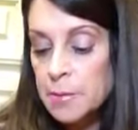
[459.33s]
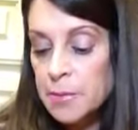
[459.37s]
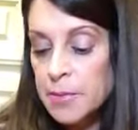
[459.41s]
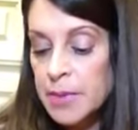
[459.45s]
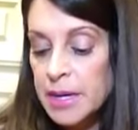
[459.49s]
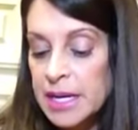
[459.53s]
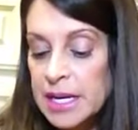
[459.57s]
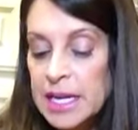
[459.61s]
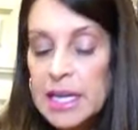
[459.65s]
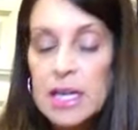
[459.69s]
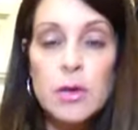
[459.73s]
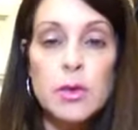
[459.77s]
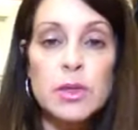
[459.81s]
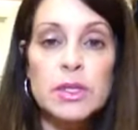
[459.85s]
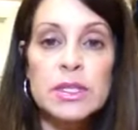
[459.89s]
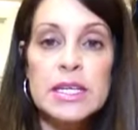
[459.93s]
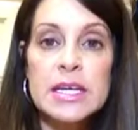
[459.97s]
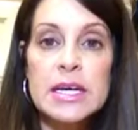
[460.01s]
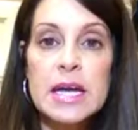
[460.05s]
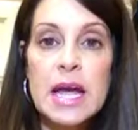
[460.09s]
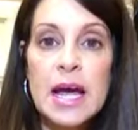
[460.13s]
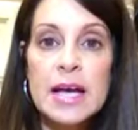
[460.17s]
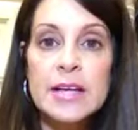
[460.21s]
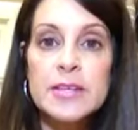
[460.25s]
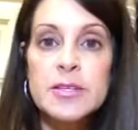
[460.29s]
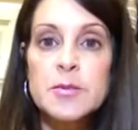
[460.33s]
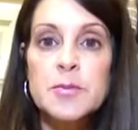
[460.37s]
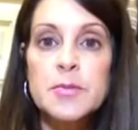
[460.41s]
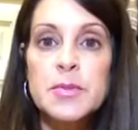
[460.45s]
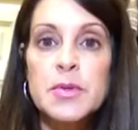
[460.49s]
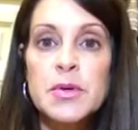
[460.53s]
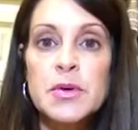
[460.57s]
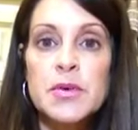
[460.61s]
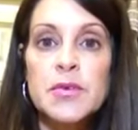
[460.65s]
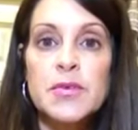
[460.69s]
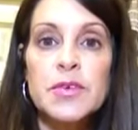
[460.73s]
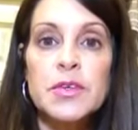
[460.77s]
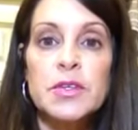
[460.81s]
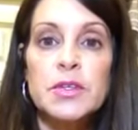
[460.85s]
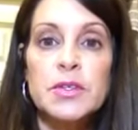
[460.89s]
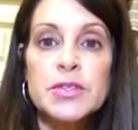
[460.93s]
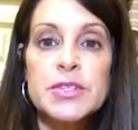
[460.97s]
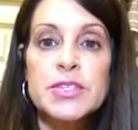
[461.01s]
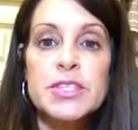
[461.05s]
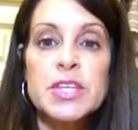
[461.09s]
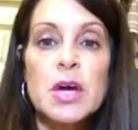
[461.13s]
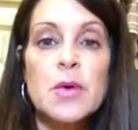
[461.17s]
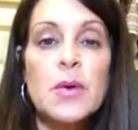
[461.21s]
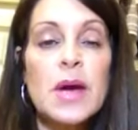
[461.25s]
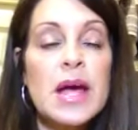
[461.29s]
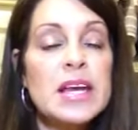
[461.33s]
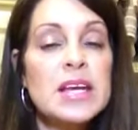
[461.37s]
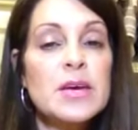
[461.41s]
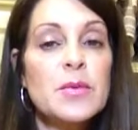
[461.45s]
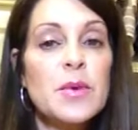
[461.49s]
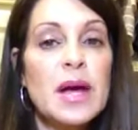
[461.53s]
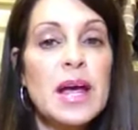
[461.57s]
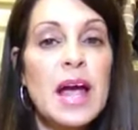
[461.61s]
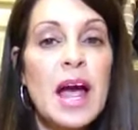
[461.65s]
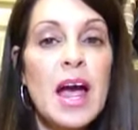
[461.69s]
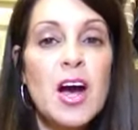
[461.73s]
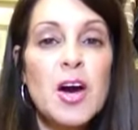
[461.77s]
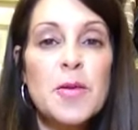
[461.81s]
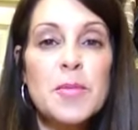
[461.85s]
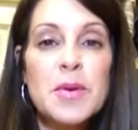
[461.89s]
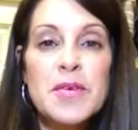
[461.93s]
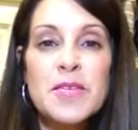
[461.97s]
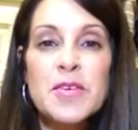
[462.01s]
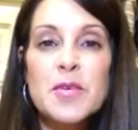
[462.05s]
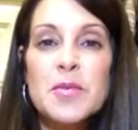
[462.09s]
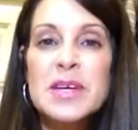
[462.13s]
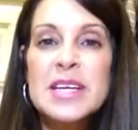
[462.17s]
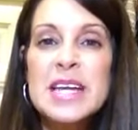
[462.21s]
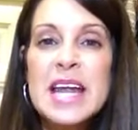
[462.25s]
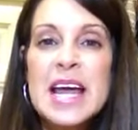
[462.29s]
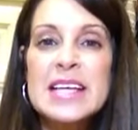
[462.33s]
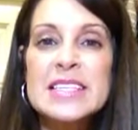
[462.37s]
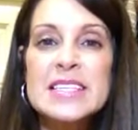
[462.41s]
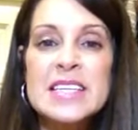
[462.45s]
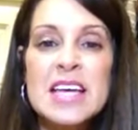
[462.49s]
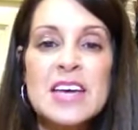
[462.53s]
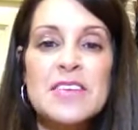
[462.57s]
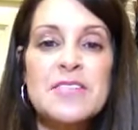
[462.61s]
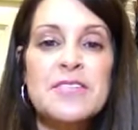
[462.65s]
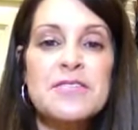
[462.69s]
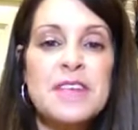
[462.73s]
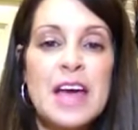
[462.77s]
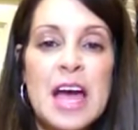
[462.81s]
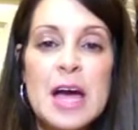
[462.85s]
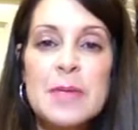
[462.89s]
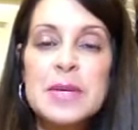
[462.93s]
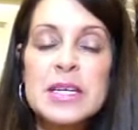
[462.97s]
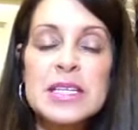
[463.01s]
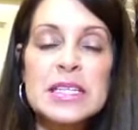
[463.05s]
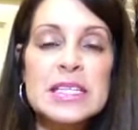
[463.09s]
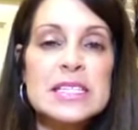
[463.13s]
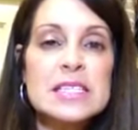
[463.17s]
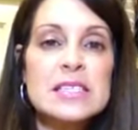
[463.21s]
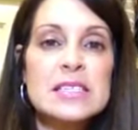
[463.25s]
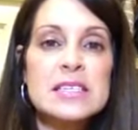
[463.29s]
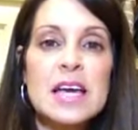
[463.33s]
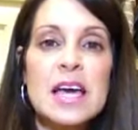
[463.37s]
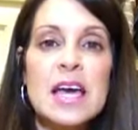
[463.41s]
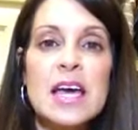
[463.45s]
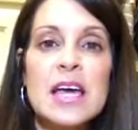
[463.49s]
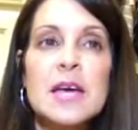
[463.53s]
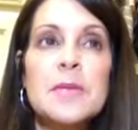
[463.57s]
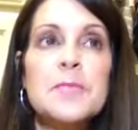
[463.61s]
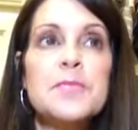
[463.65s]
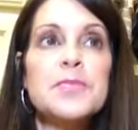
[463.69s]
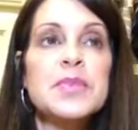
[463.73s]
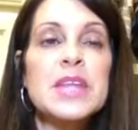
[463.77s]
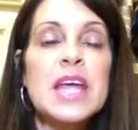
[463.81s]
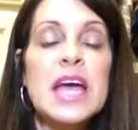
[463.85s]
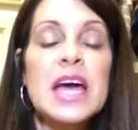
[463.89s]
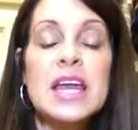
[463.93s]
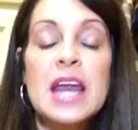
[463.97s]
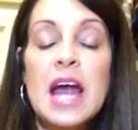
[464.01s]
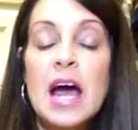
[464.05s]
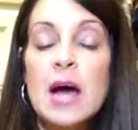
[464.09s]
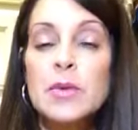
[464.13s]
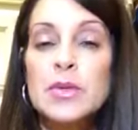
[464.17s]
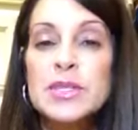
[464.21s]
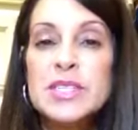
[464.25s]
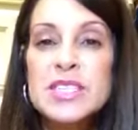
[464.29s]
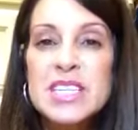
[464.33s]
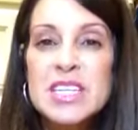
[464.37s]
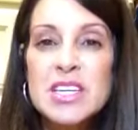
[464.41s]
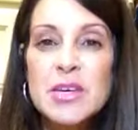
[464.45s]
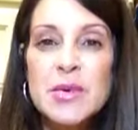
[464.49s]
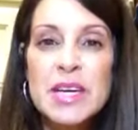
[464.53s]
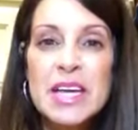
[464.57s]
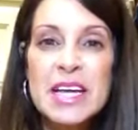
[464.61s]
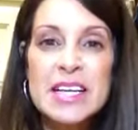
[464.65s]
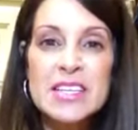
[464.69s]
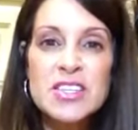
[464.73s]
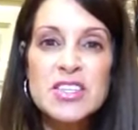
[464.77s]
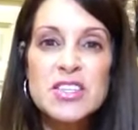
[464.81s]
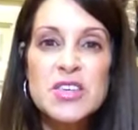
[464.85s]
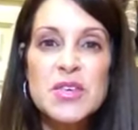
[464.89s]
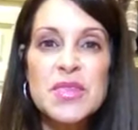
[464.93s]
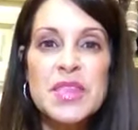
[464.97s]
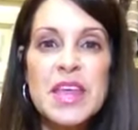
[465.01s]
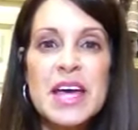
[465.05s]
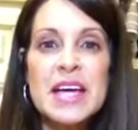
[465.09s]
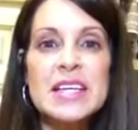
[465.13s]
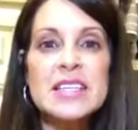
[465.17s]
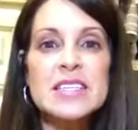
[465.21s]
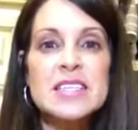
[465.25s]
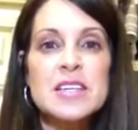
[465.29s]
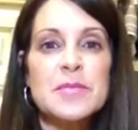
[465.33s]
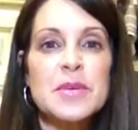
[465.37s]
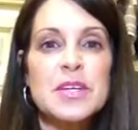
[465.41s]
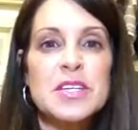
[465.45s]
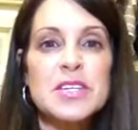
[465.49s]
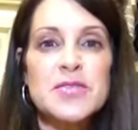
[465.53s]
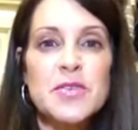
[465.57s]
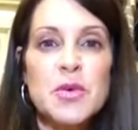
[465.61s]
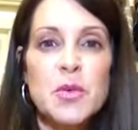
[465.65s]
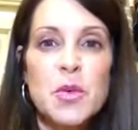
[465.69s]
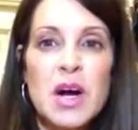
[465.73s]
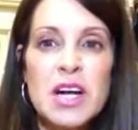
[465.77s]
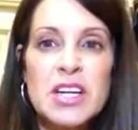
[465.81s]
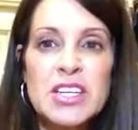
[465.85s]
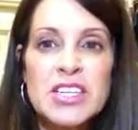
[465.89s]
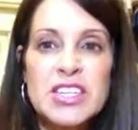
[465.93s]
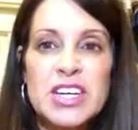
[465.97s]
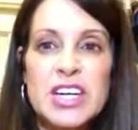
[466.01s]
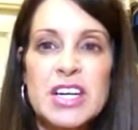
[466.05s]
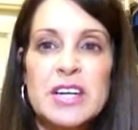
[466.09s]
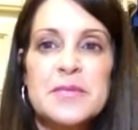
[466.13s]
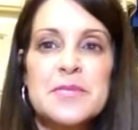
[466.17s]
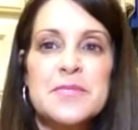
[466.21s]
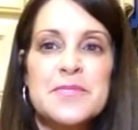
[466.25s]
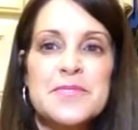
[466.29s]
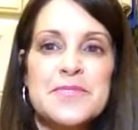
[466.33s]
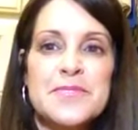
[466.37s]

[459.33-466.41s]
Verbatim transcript: But equally as beautiful. So anyway, I hope everyone has a fabulous day, and I will see you again soon. Thanks so much for watching.